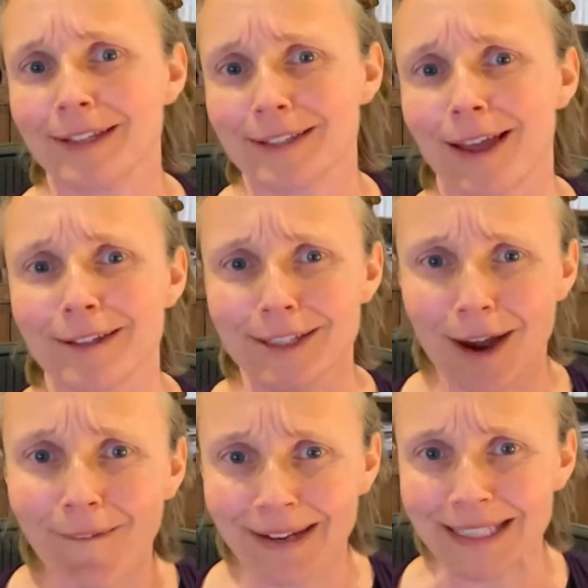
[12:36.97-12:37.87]
it's a
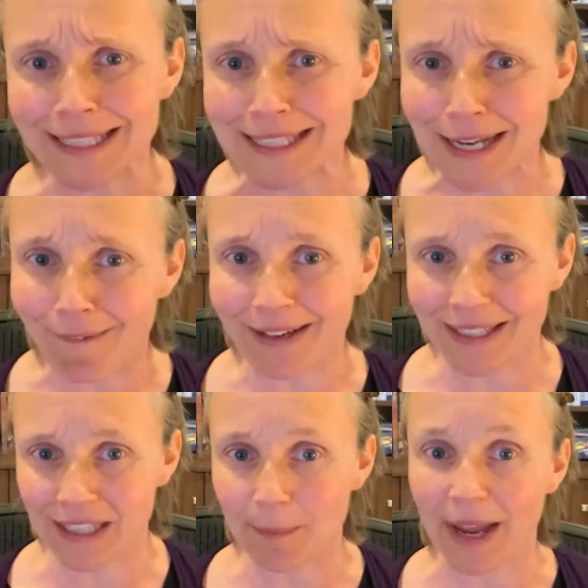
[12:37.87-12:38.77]
tiny
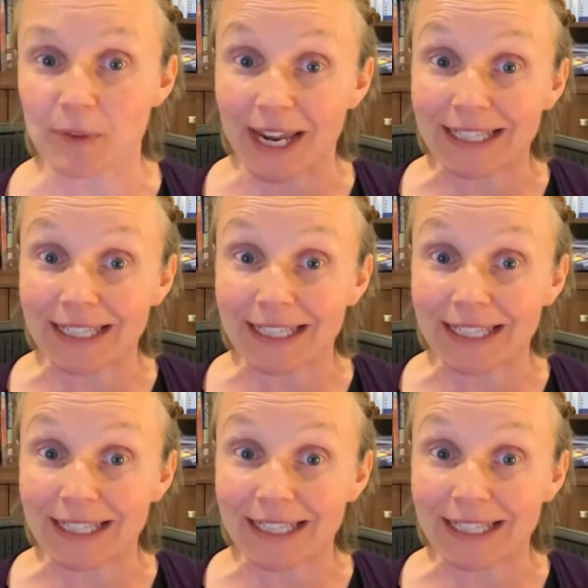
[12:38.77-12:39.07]
amount.